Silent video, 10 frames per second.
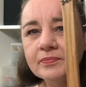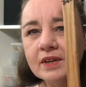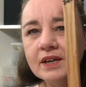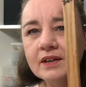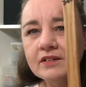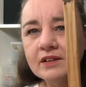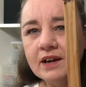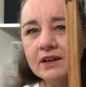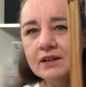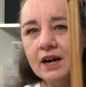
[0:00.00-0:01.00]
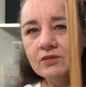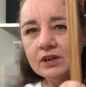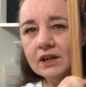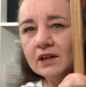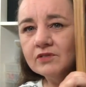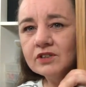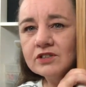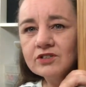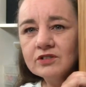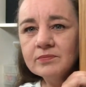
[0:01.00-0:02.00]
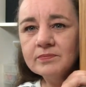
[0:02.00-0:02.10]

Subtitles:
And yeah, I really love this.